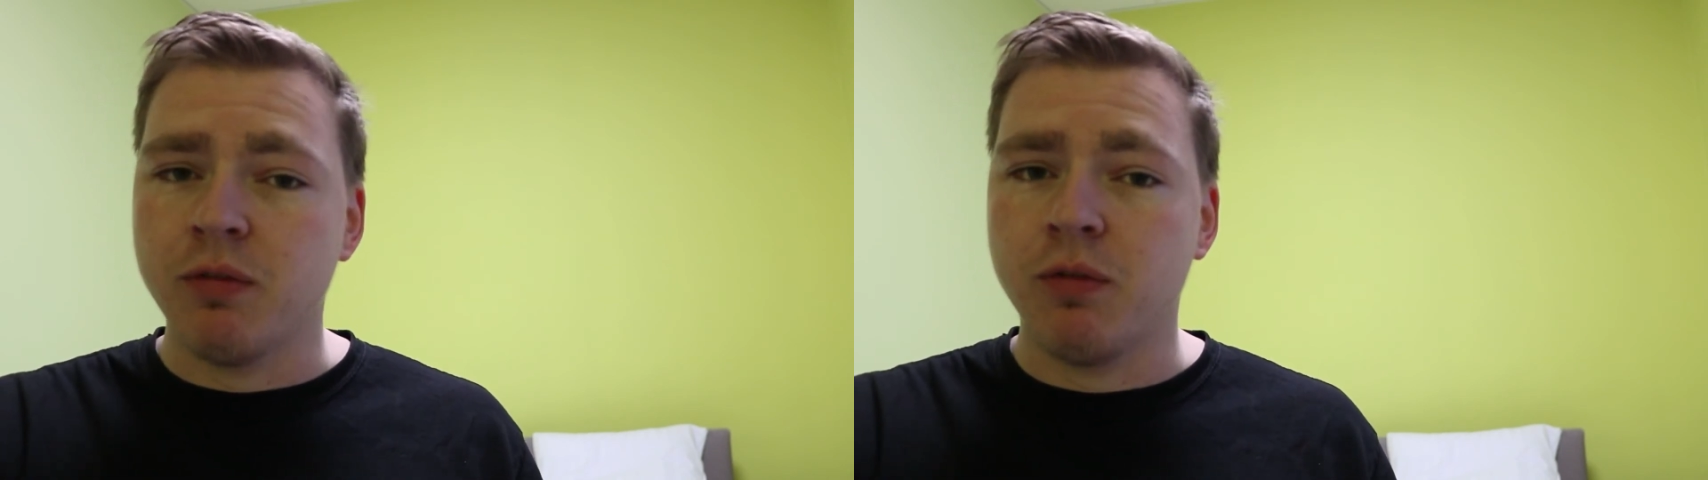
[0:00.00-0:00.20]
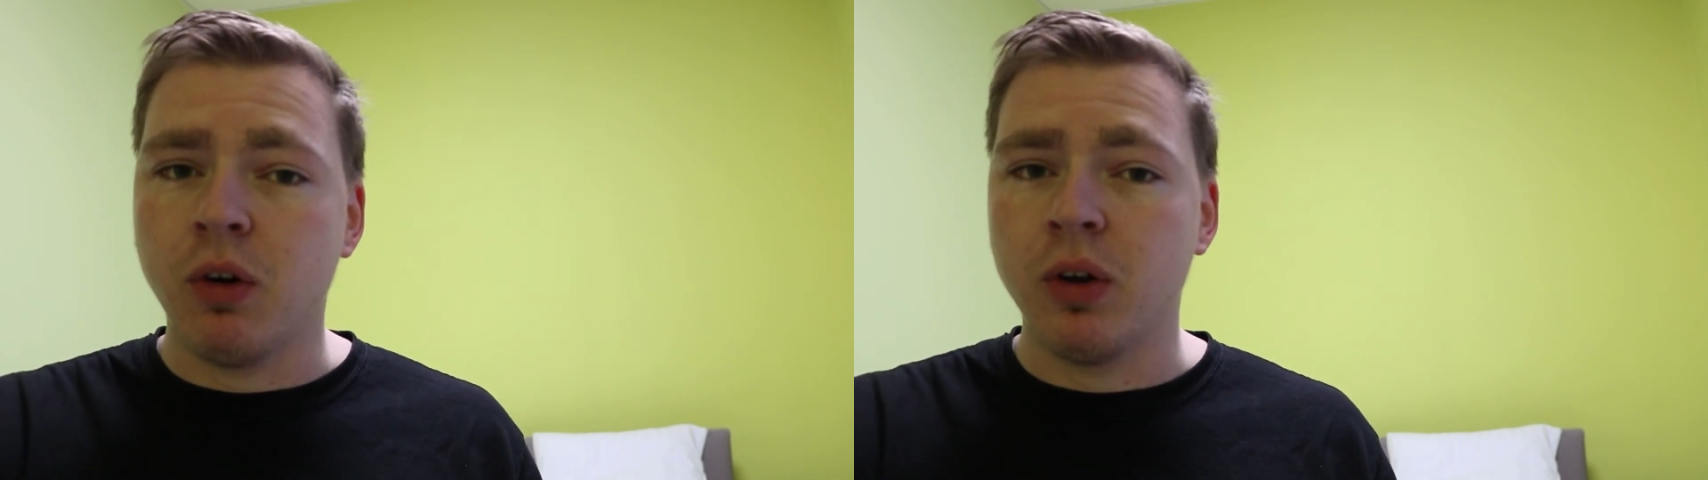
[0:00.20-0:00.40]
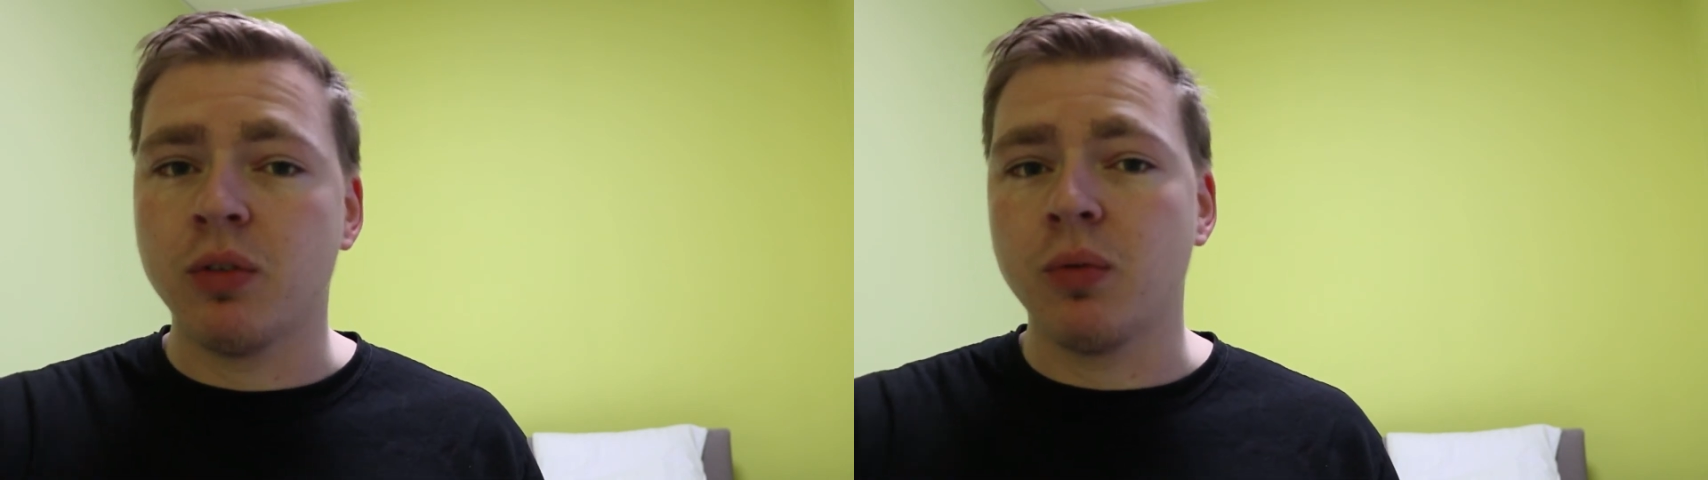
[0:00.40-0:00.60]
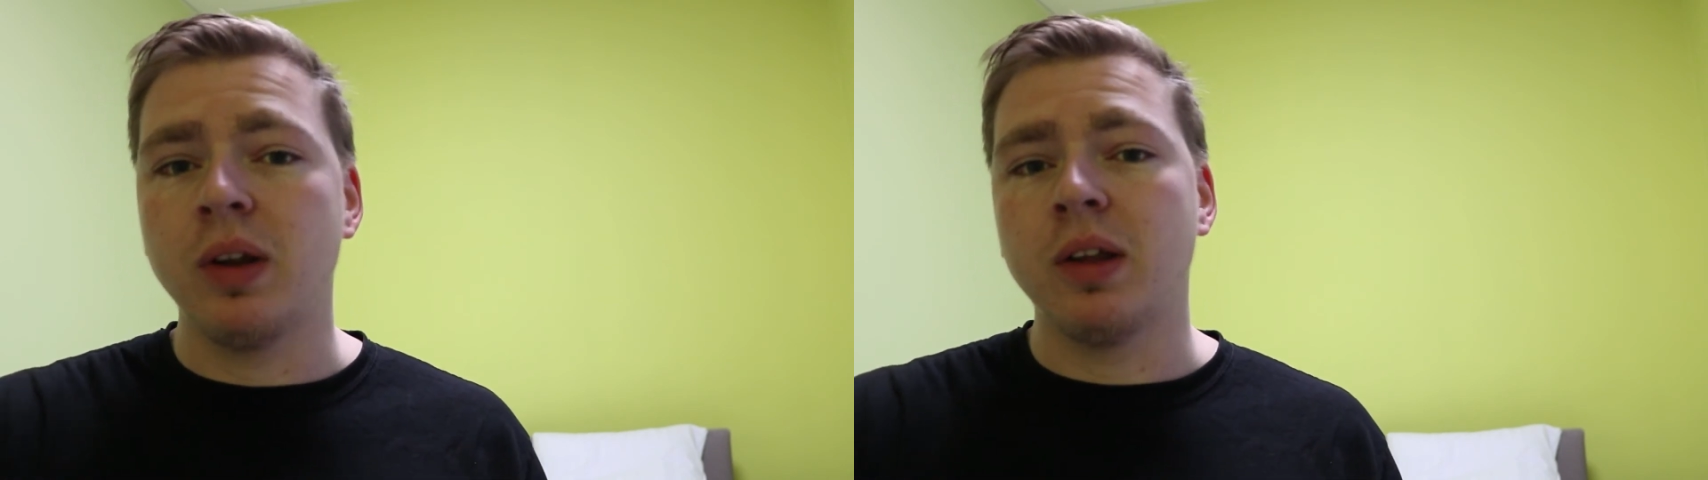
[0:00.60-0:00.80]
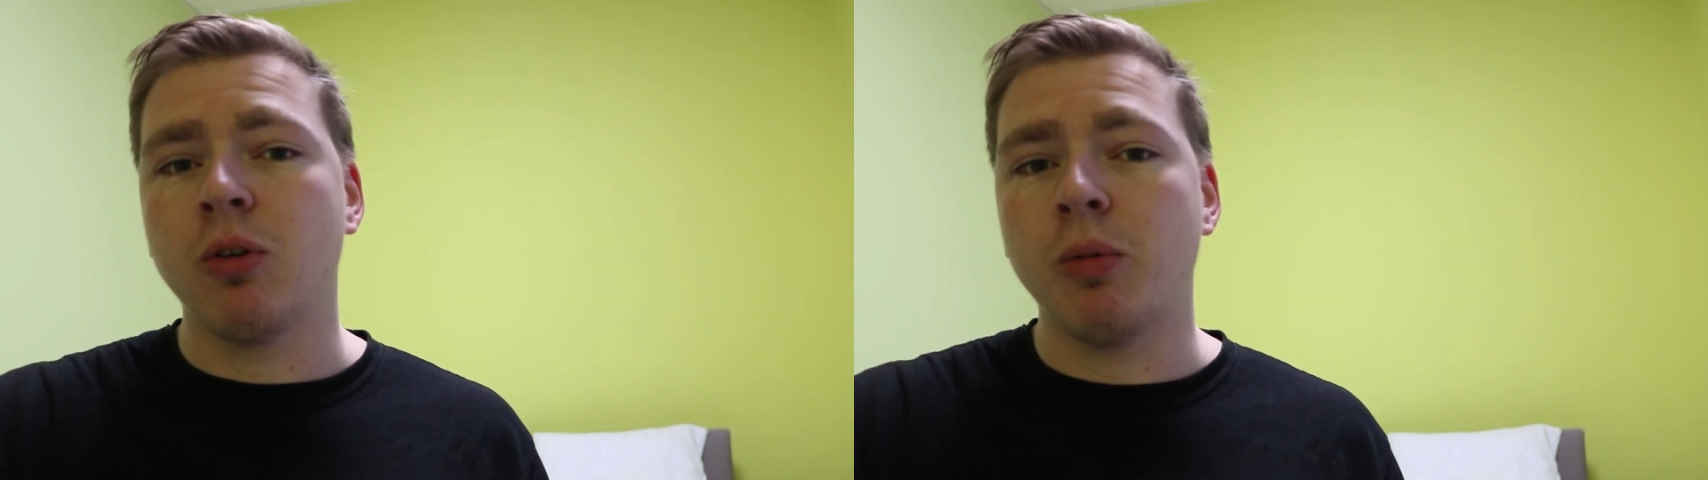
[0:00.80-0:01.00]
thought it was a
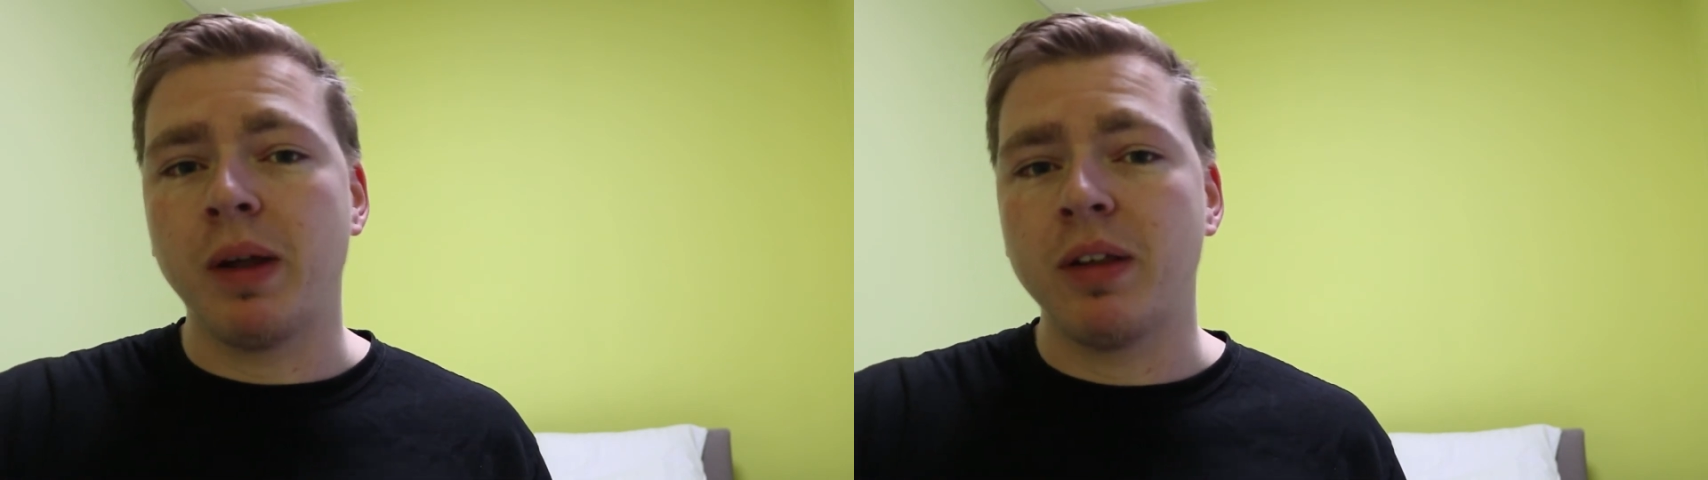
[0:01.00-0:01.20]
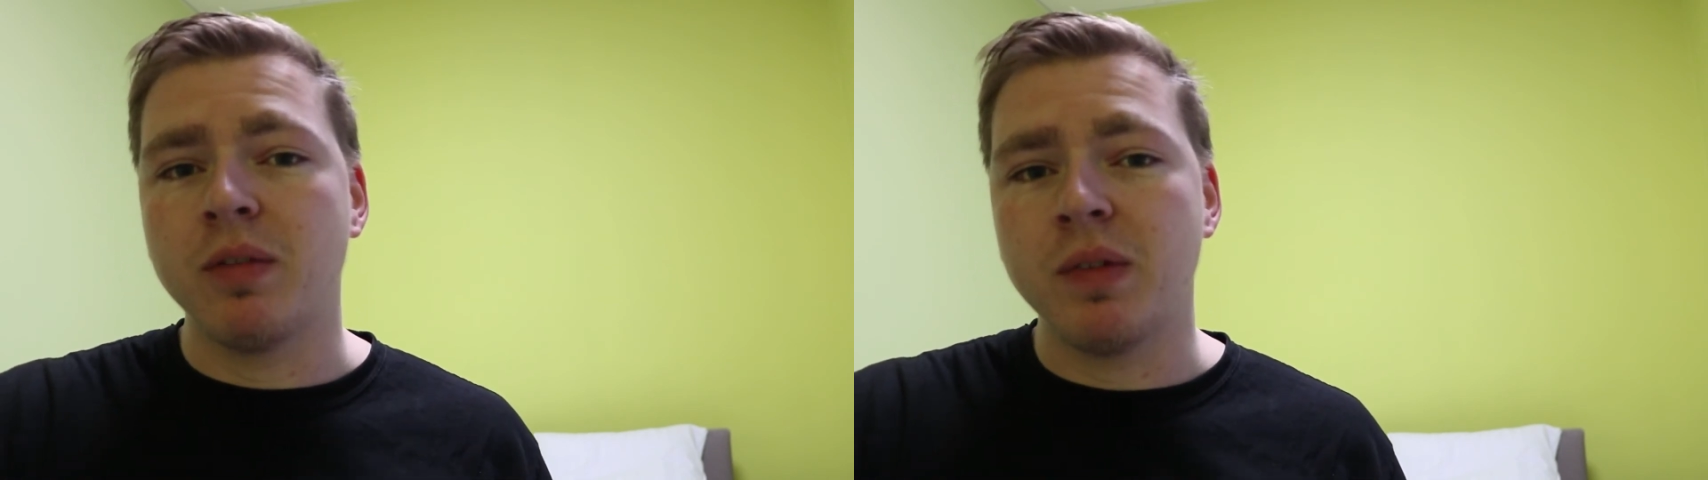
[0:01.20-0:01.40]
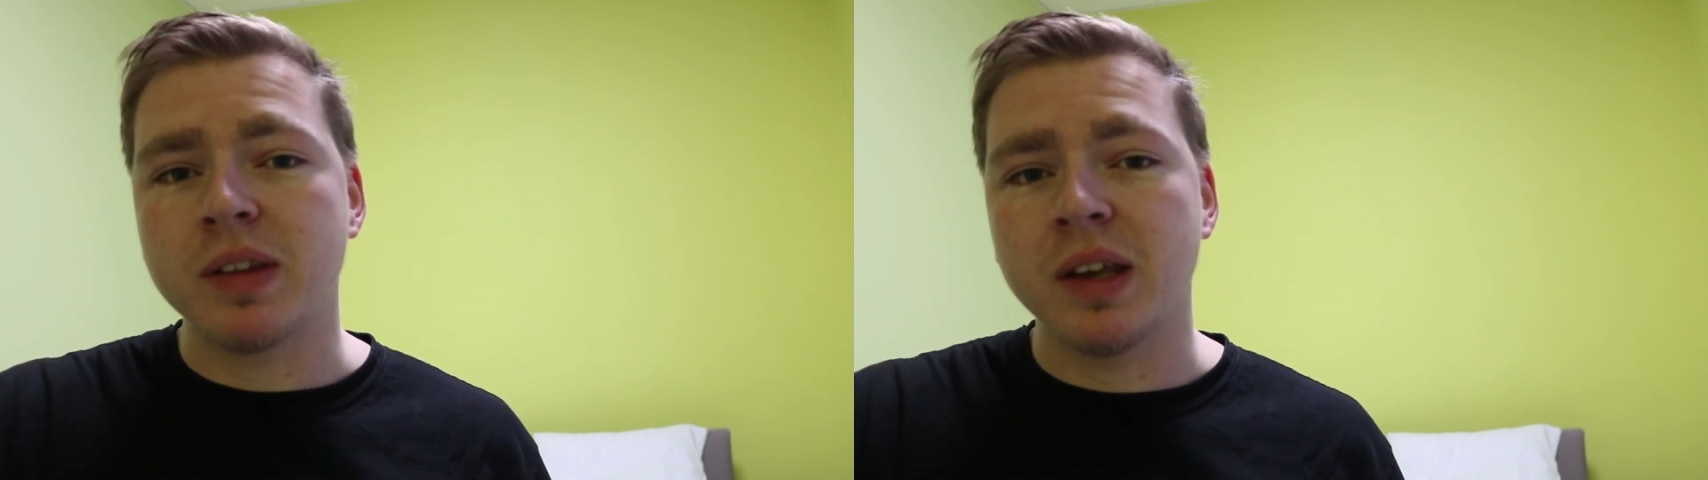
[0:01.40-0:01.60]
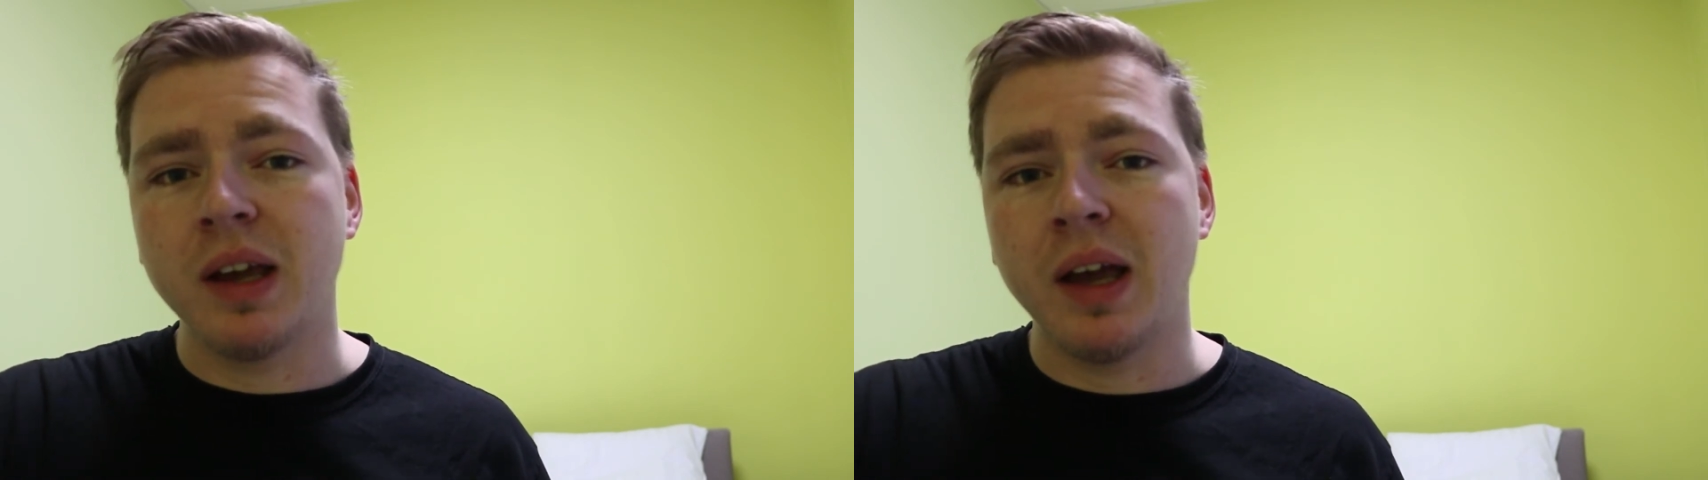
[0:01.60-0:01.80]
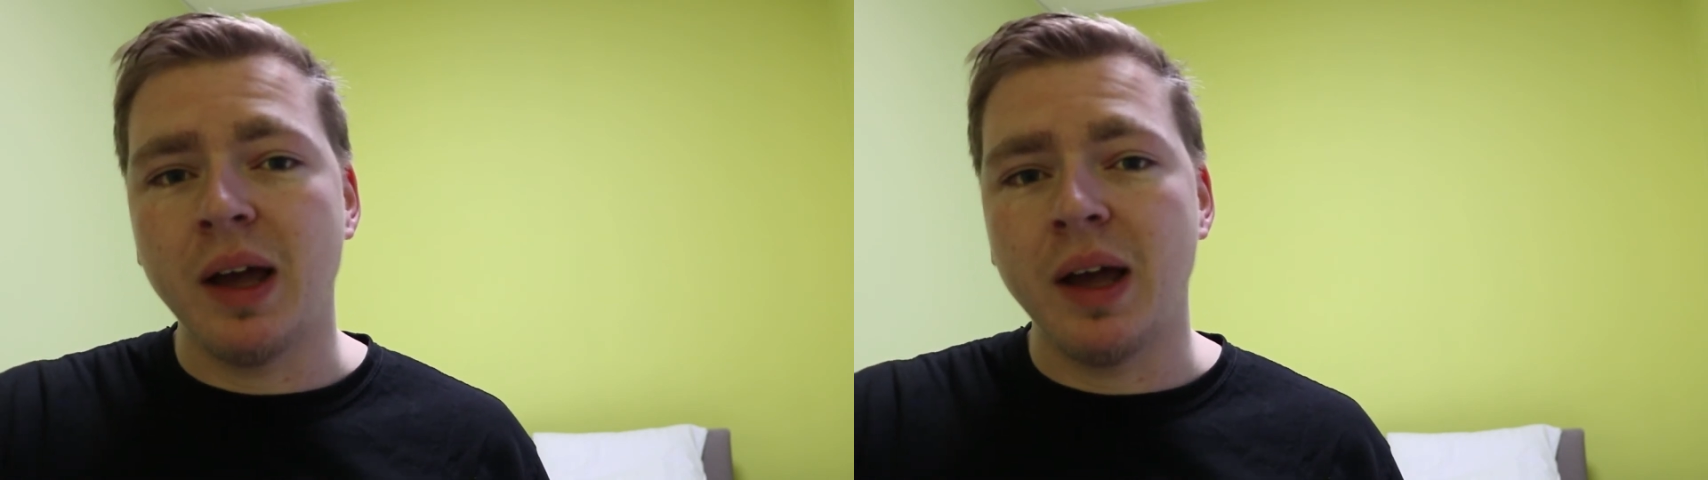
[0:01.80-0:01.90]
really cool place to visit.